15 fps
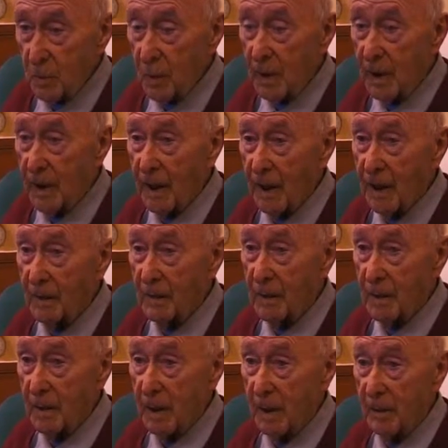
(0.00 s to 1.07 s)
Well,
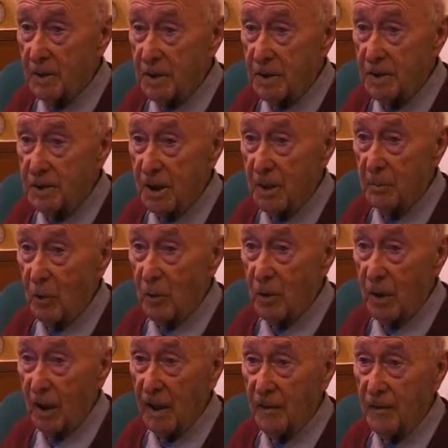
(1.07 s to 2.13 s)
it was the same
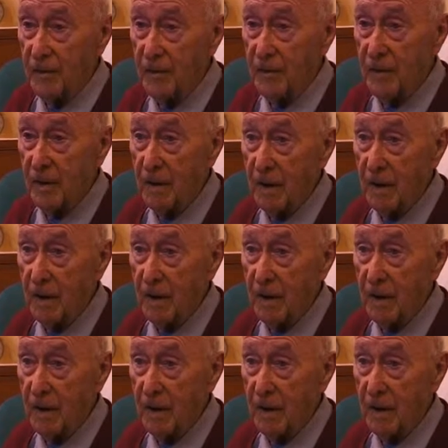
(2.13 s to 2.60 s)
old life.